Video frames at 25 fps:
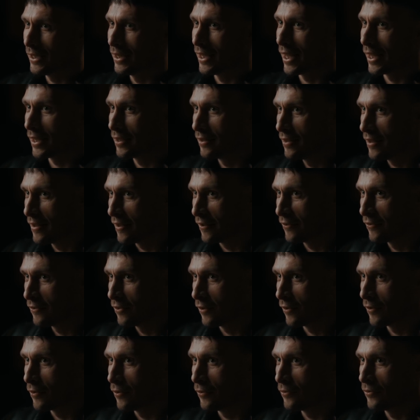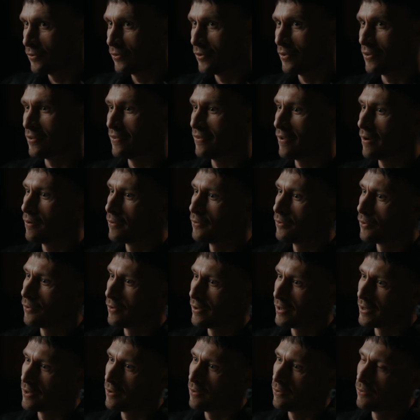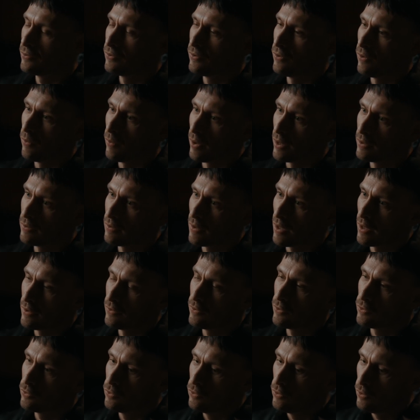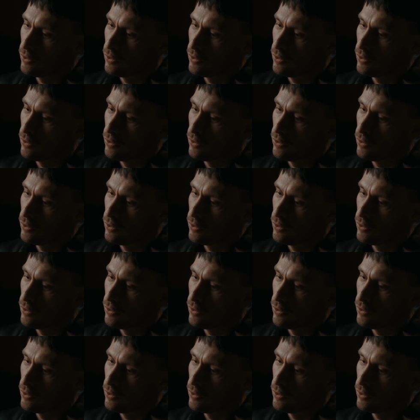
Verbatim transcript: like this that goes to the territory it goes to, I, I just